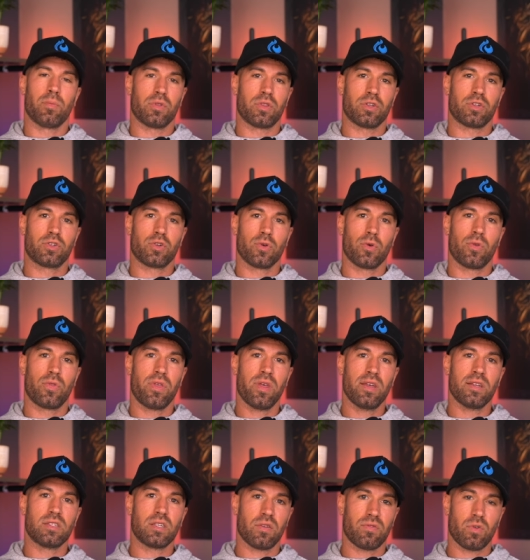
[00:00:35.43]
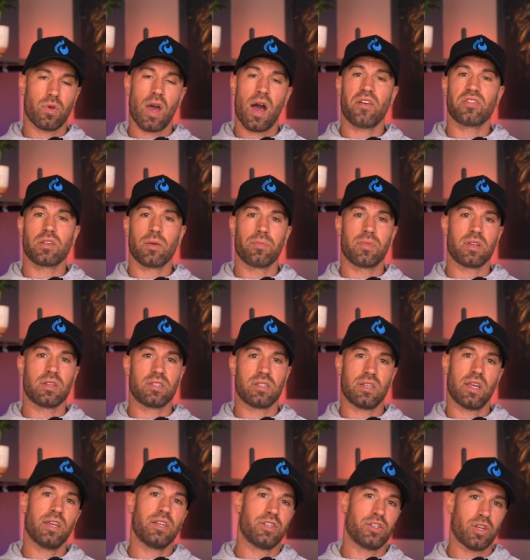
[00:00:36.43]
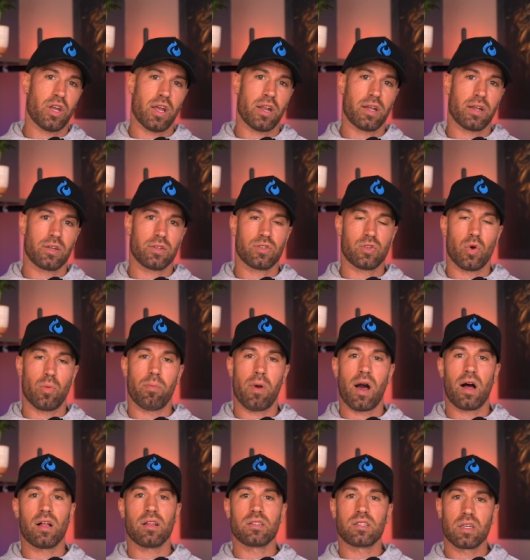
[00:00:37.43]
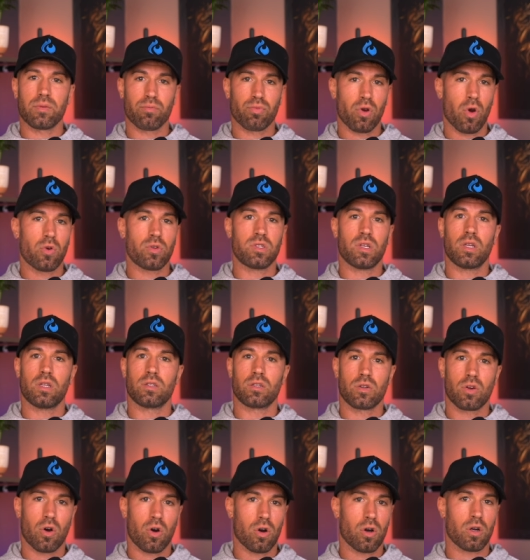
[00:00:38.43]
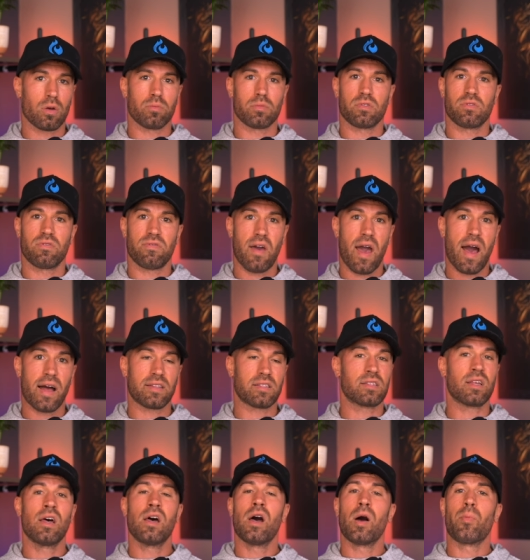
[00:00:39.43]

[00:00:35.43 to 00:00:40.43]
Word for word: but the truth is, if you have something satiating, so balancing proteins, carbs, fats,